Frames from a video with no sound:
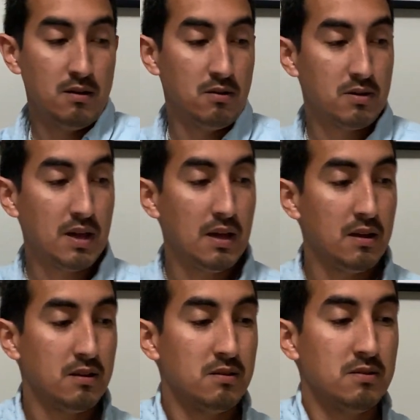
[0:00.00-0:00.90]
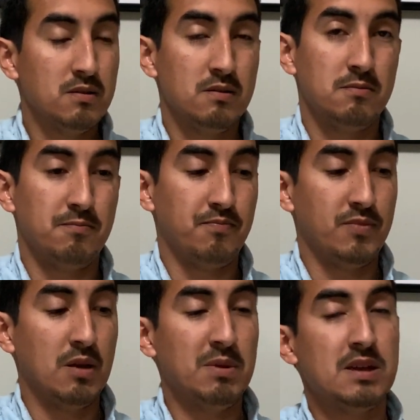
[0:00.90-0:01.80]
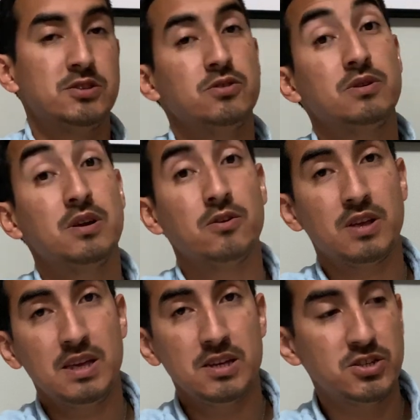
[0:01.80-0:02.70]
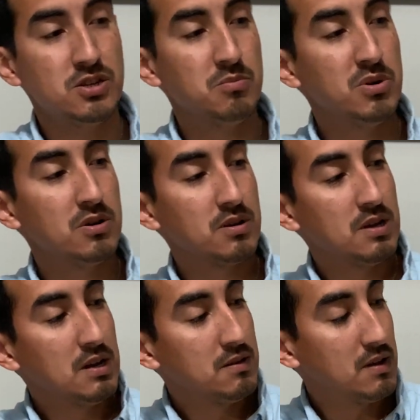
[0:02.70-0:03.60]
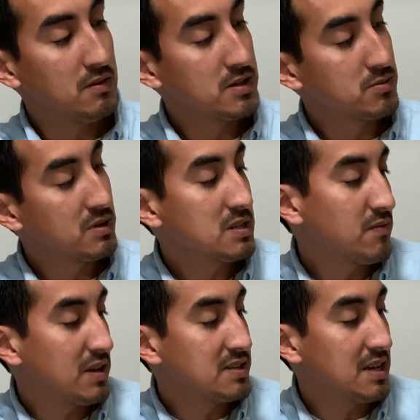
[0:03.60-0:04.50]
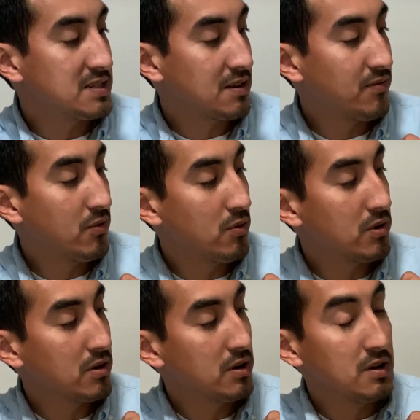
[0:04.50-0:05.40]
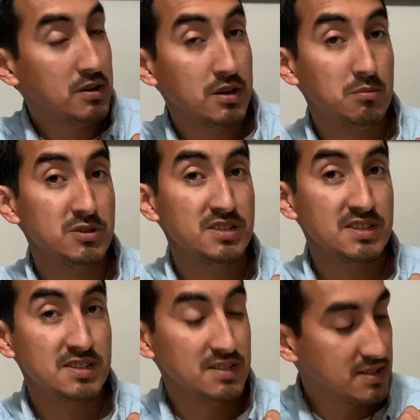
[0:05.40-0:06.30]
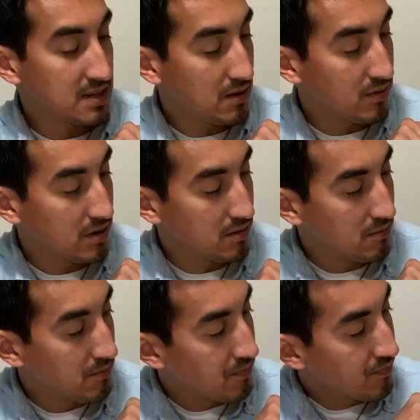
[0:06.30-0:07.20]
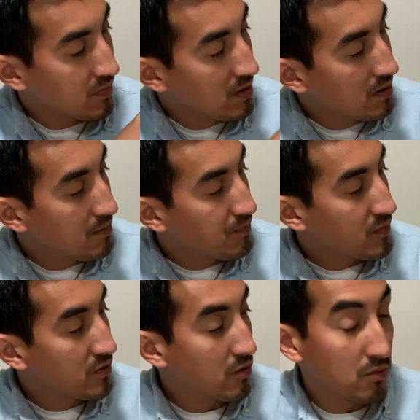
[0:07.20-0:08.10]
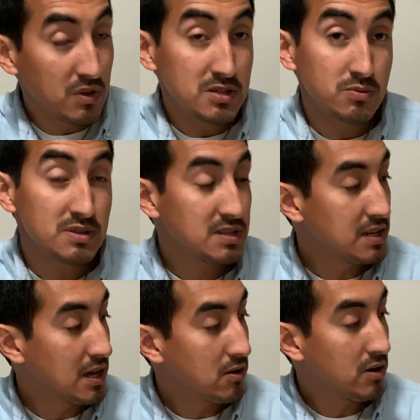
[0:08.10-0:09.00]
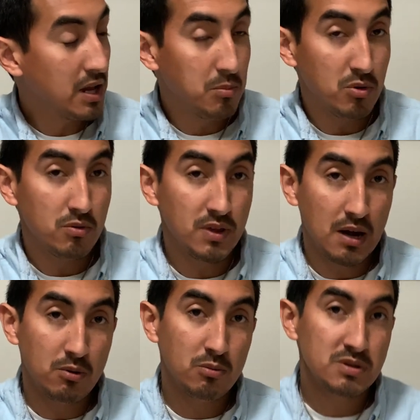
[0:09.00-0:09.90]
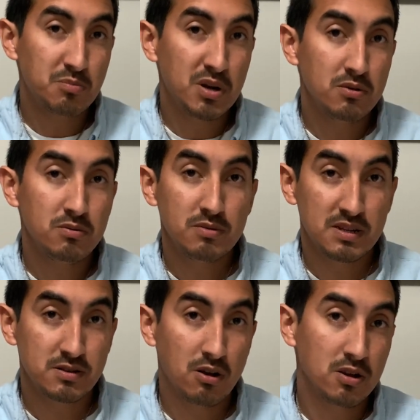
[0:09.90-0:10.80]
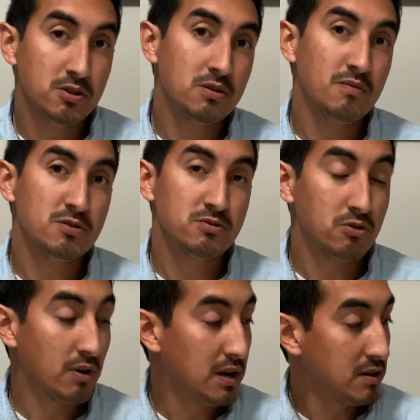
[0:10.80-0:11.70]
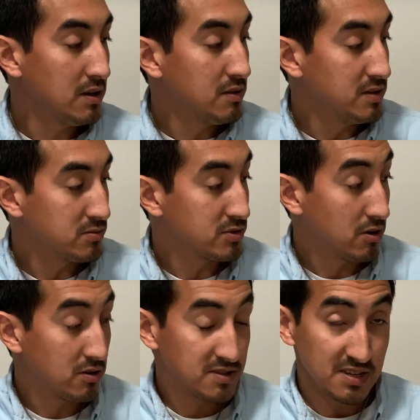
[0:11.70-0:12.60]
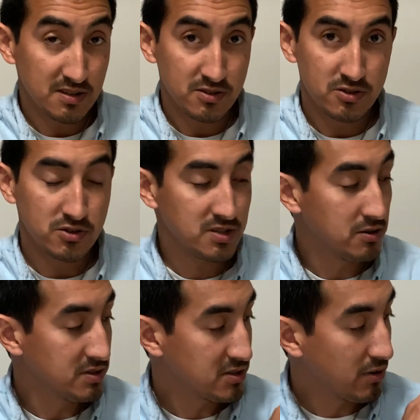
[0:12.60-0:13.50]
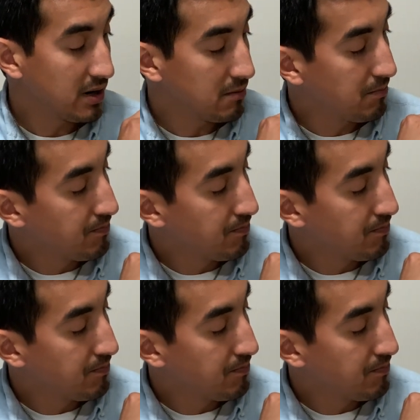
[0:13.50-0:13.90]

Okay, let me get you another key issue book. Now this one is Fantastic Four number 67. So this one's a yellow label. That one was blue. It's called a universal grade. This one's called a signature series grade.